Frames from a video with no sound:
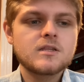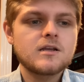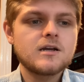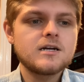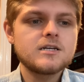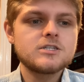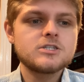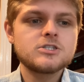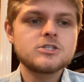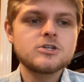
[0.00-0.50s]

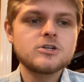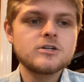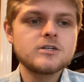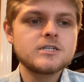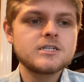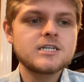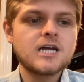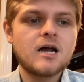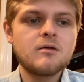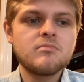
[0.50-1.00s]
a
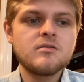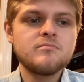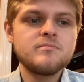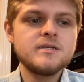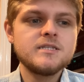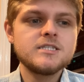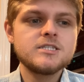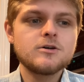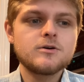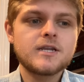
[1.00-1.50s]
certain type of
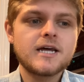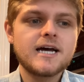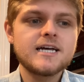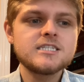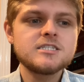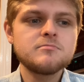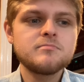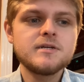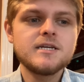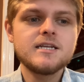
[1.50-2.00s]

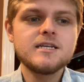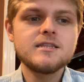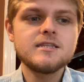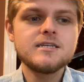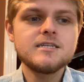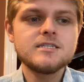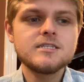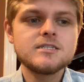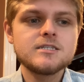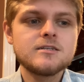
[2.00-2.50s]
benzodiazepine in
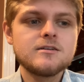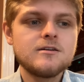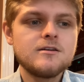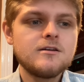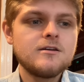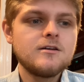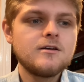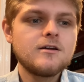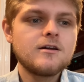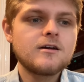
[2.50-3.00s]
these
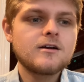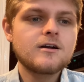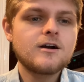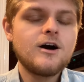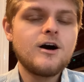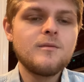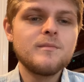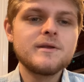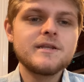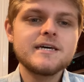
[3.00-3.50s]

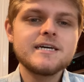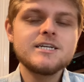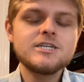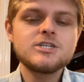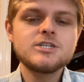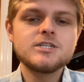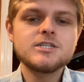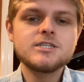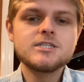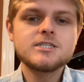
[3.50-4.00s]

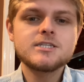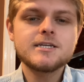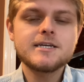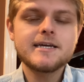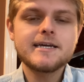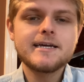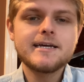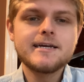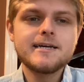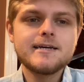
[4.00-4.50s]
combinations,
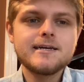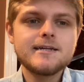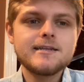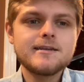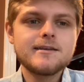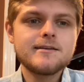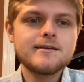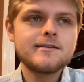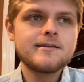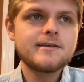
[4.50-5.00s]

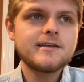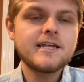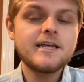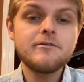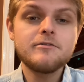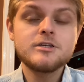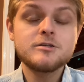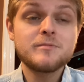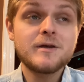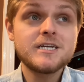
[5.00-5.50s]
and it
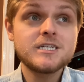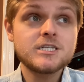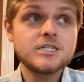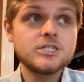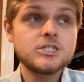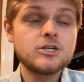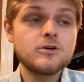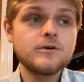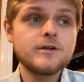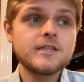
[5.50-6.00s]
was basically
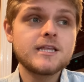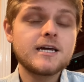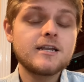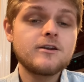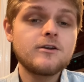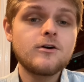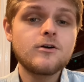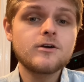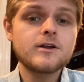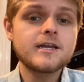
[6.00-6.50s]
showing that
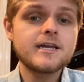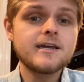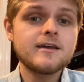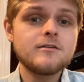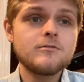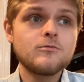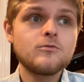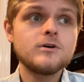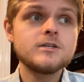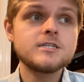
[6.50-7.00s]

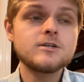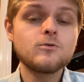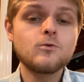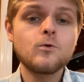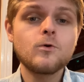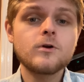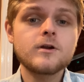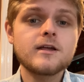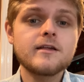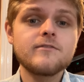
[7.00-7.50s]
Narcan wasn't
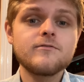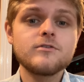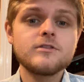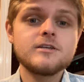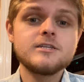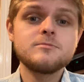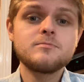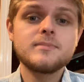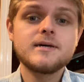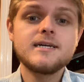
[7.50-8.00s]
working for
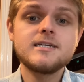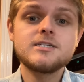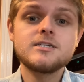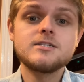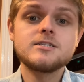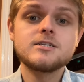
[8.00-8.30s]
these patients